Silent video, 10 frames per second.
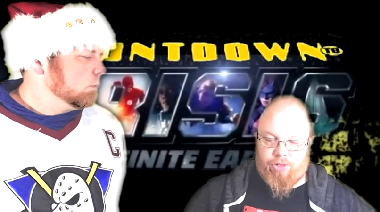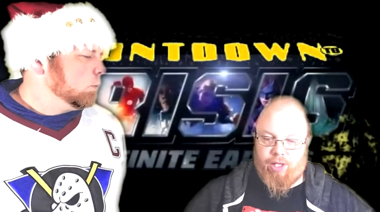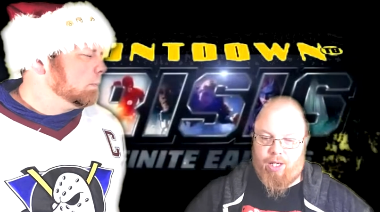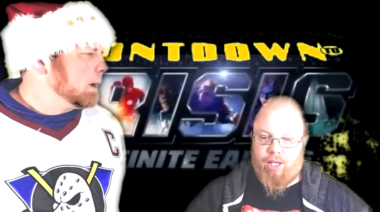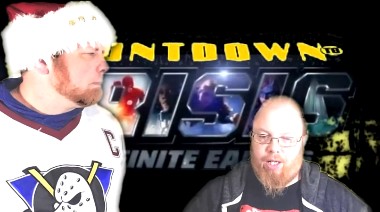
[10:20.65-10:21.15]
Speaker 1: What
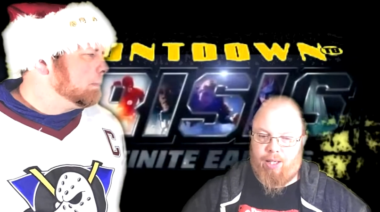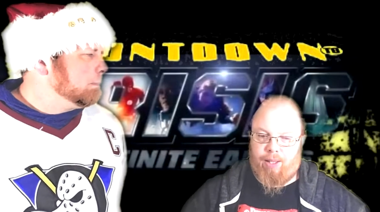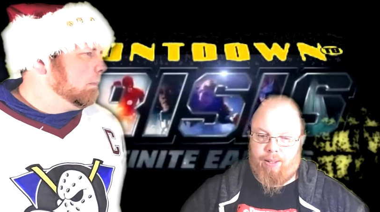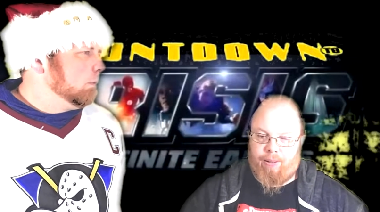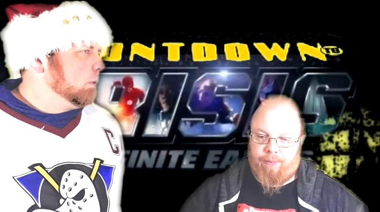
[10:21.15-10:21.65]
about
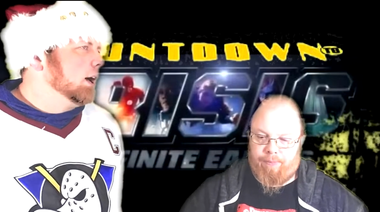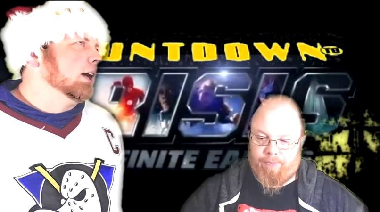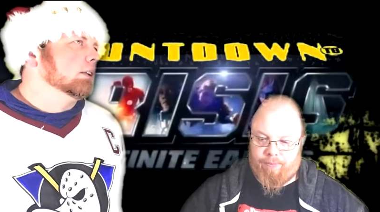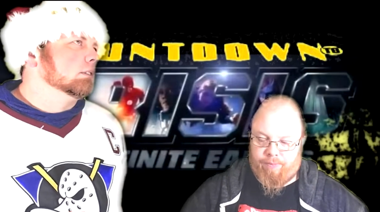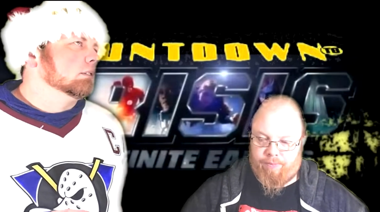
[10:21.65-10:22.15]

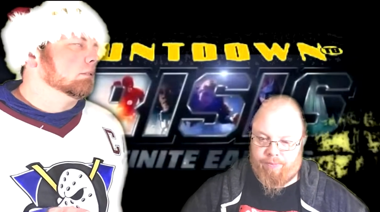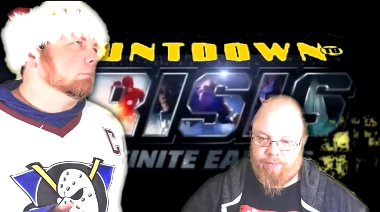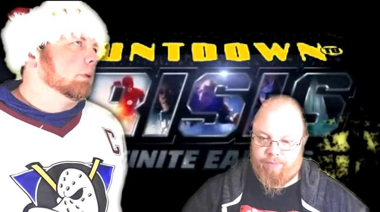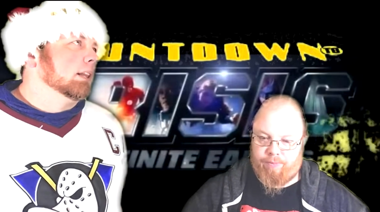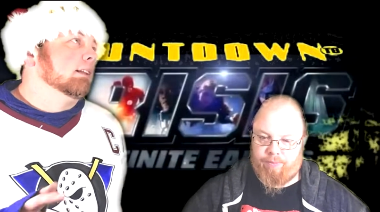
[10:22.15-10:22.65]

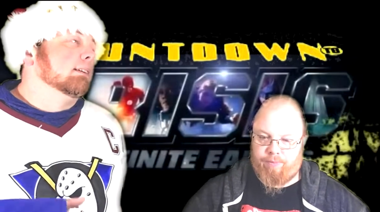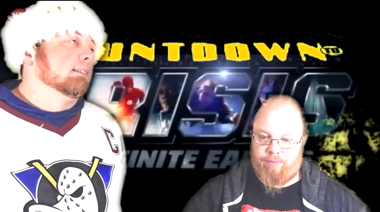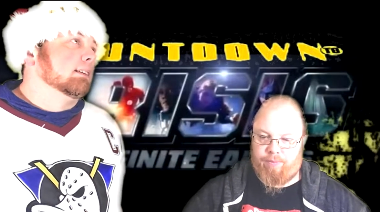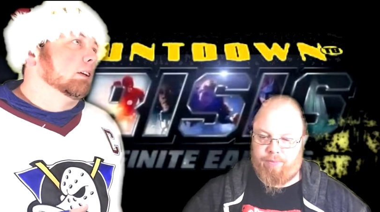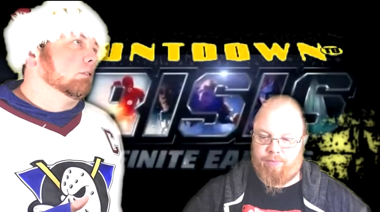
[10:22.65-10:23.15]
in the
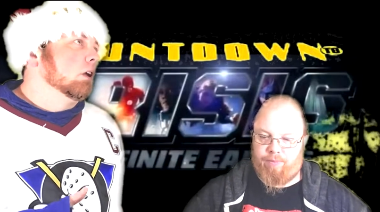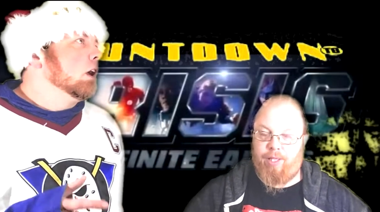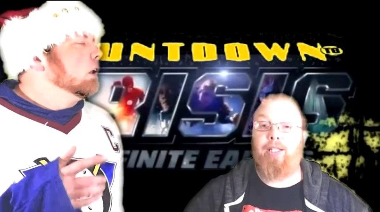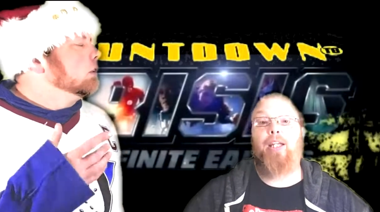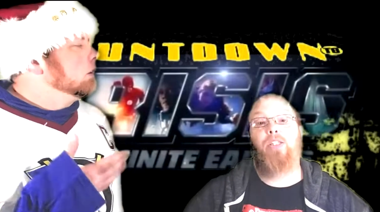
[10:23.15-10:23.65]
DC
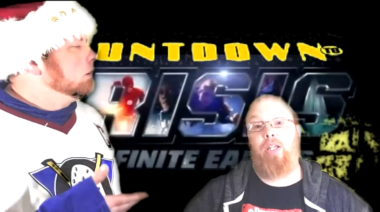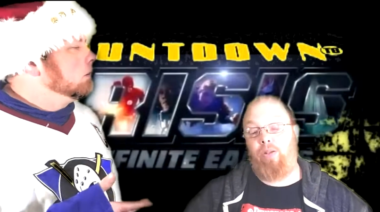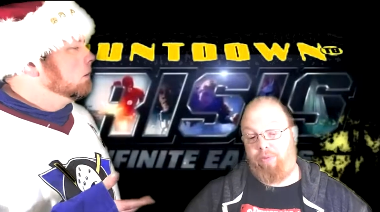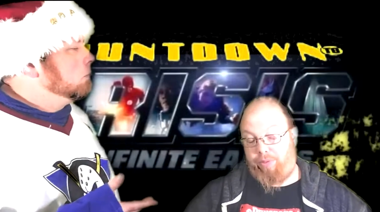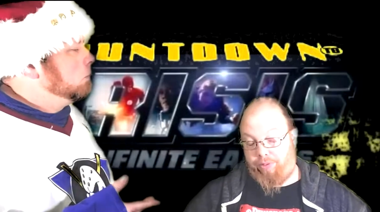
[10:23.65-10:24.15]

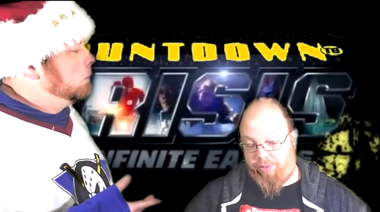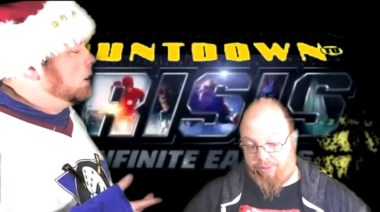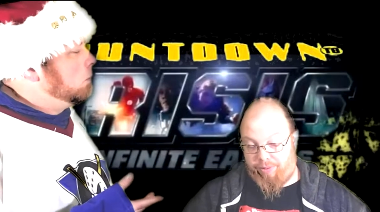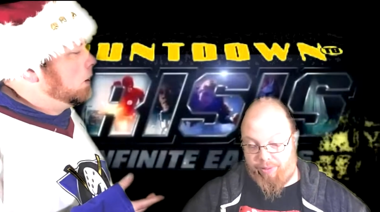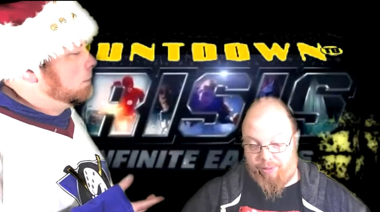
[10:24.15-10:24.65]
universe? Well,
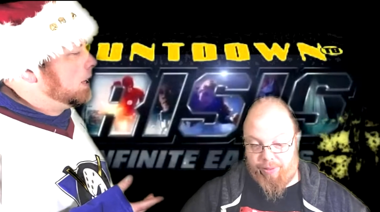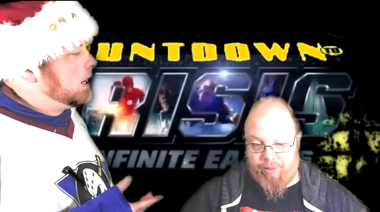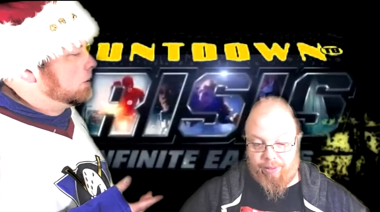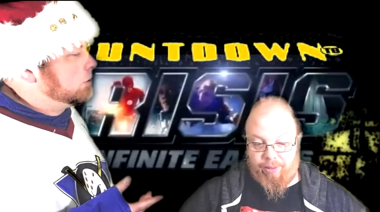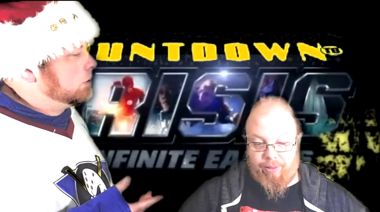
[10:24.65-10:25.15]
what
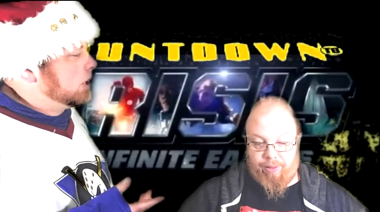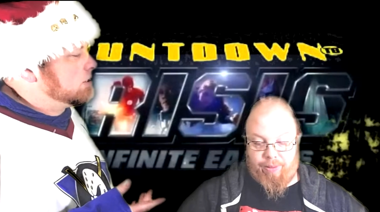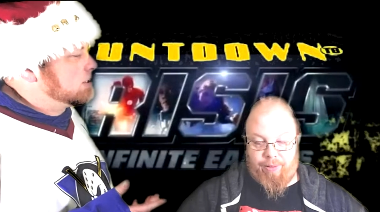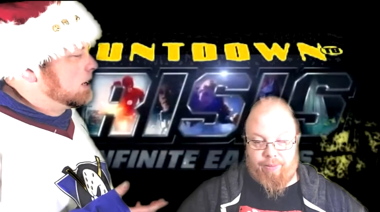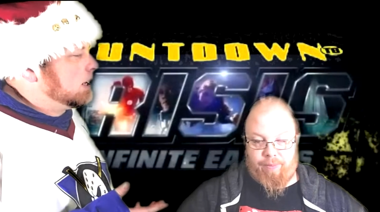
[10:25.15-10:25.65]
about Jason
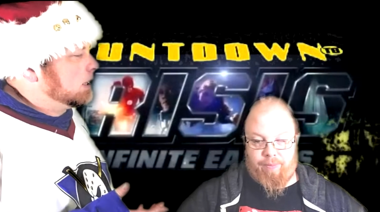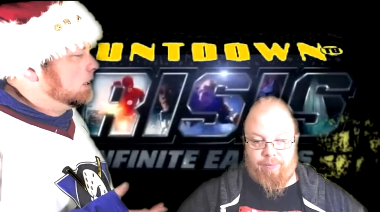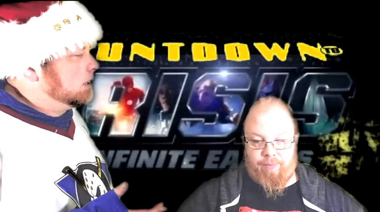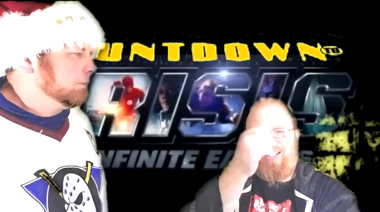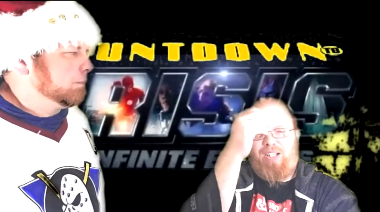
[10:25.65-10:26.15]
Todd?
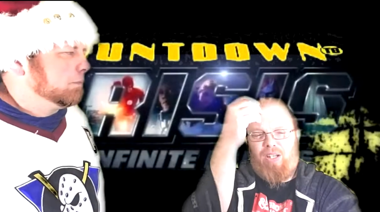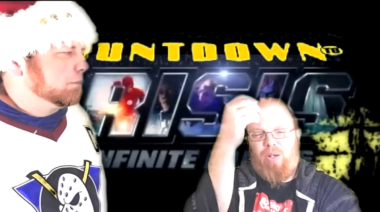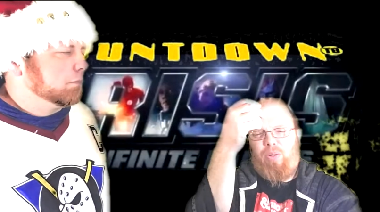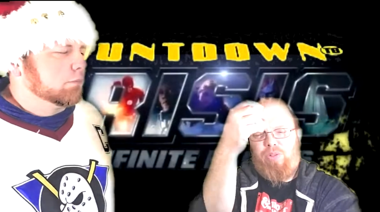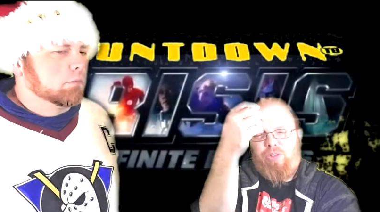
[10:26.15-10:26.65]

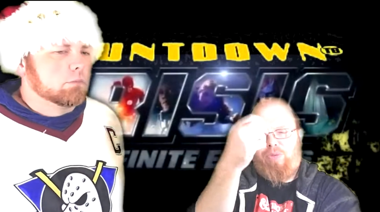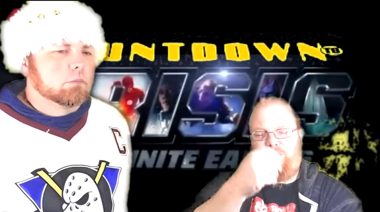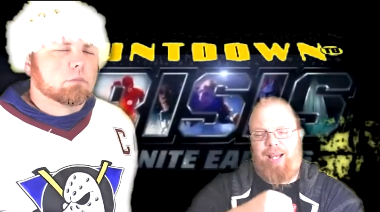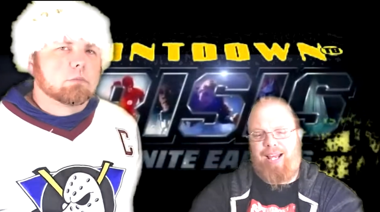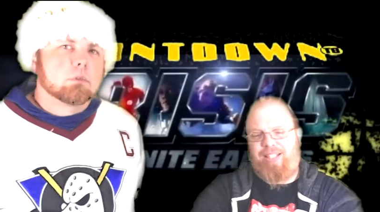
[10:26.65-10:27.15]
Speaker 2: Close, but
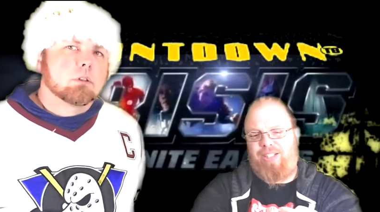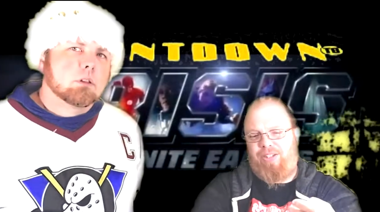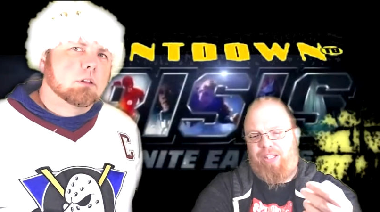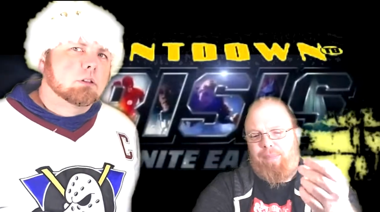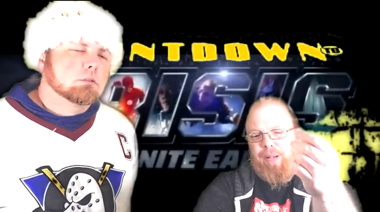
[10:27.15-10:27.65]
I still
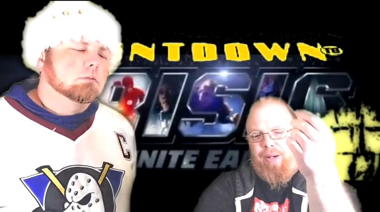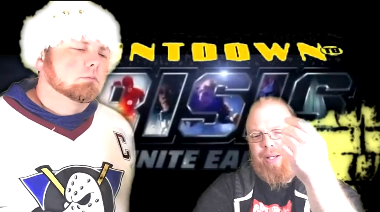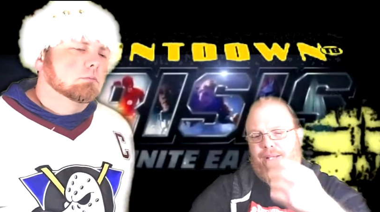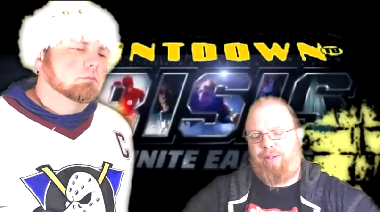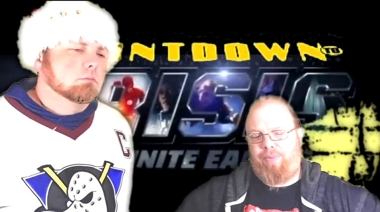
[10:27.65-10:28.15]
think
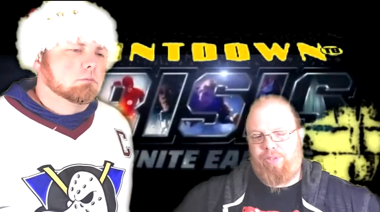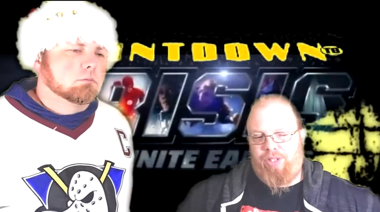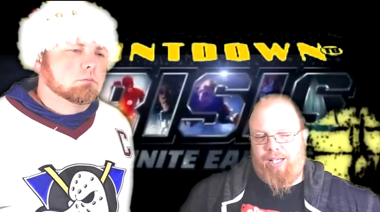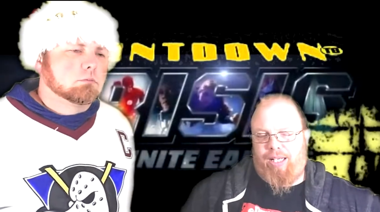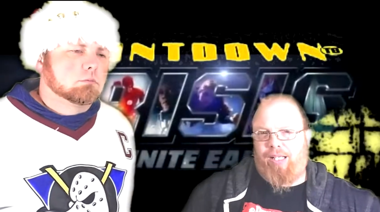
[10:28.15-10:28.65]
Barry was dead
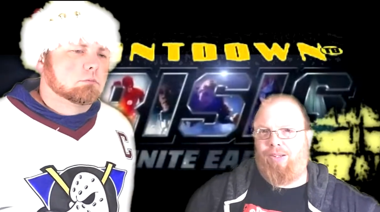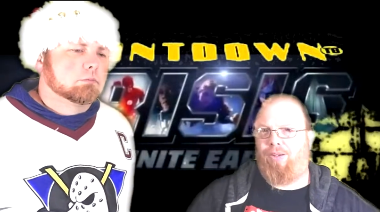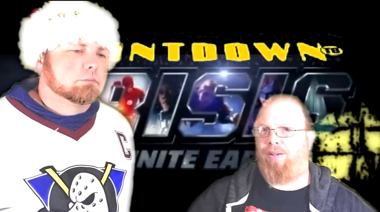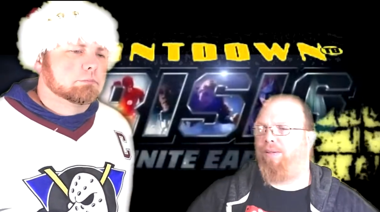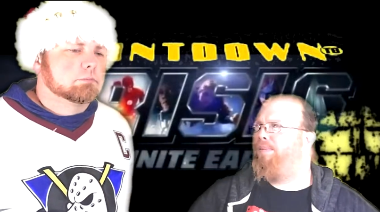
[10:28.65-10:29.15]
a lot
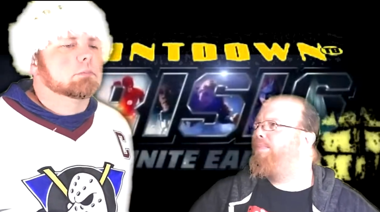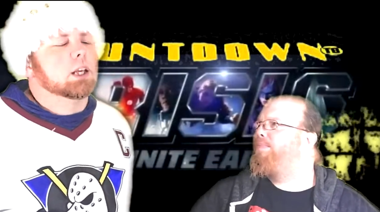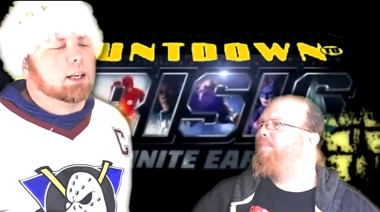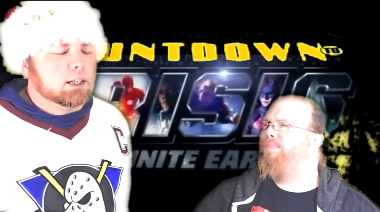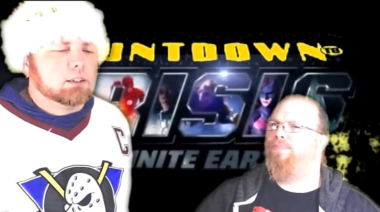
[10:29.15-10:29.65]
longer.
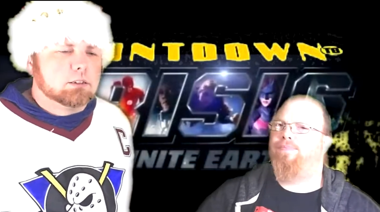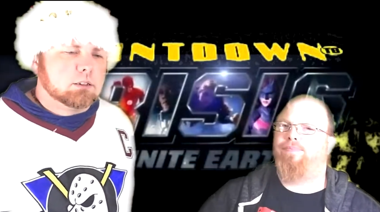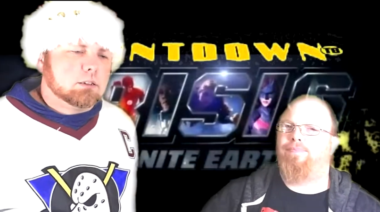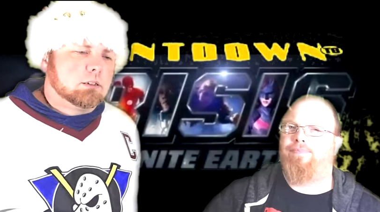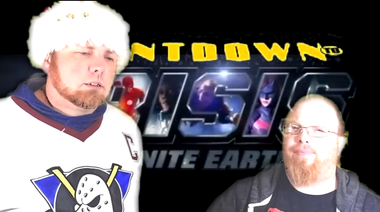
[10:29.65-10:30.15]
Yeah,
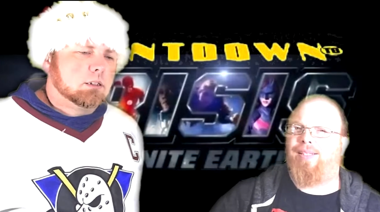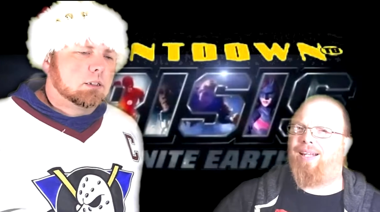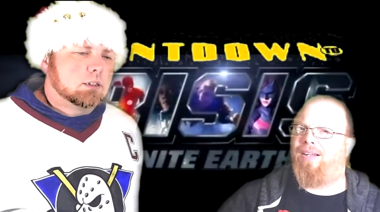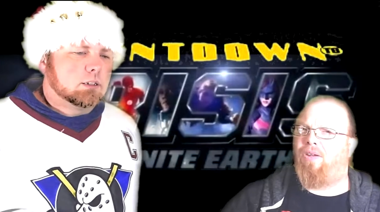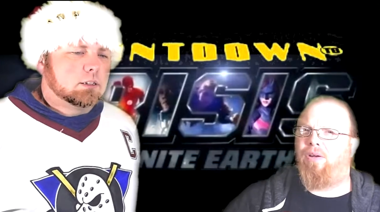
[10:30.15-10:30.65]
a
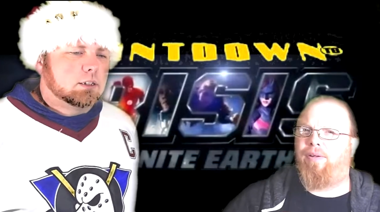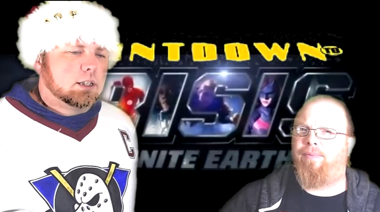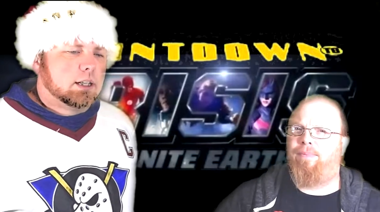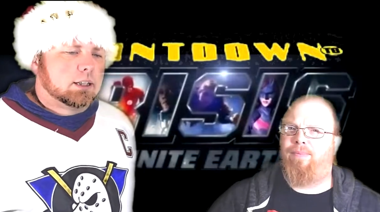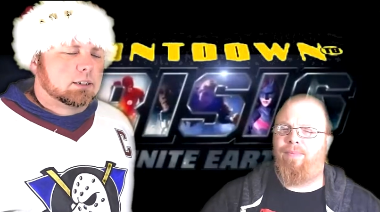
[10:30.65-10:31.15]
lot longer.
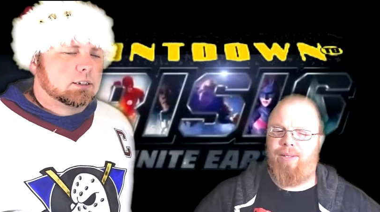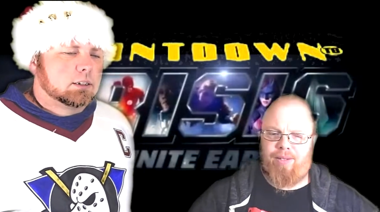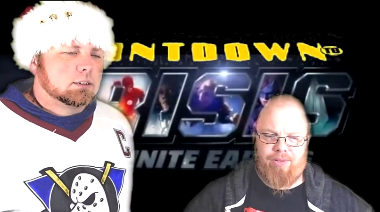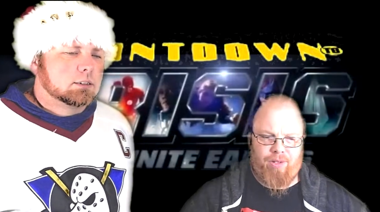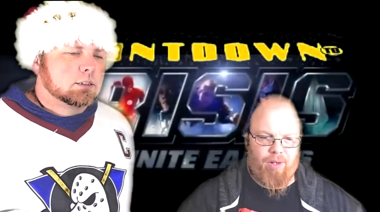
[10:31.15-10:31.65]
Yeah.
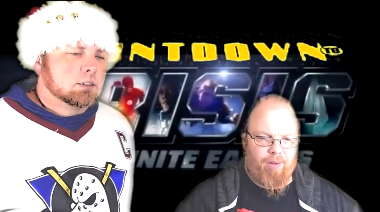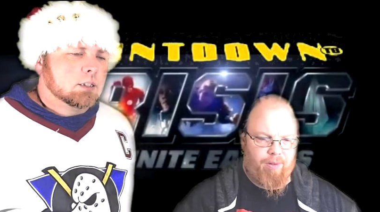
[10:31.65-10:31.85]
So